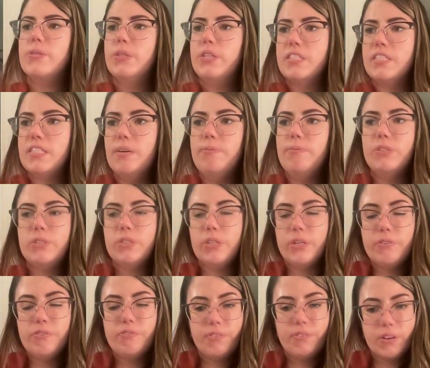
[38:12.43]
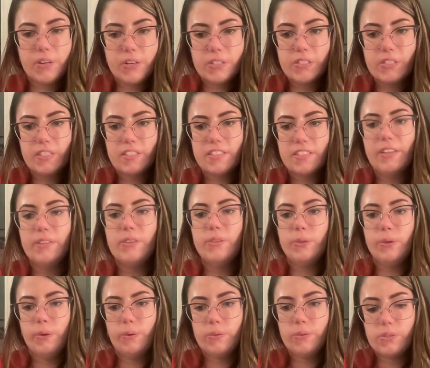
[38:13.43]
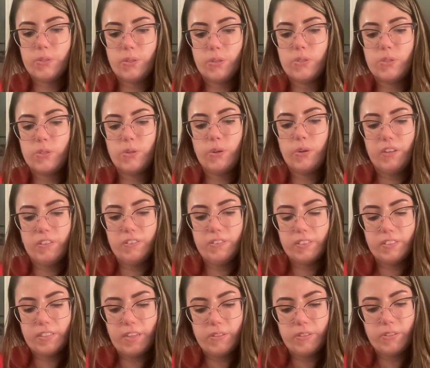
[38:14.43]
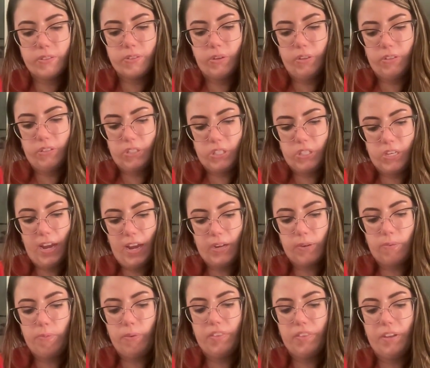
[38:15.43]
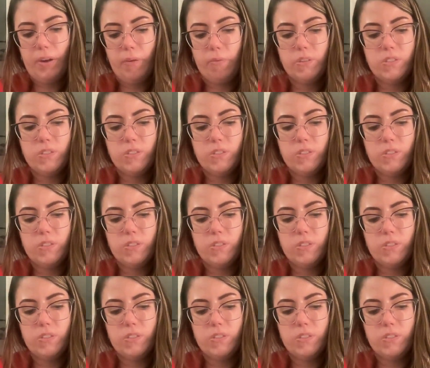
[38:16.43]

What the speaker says: So December 31st, I said no to a $200,000 check when there was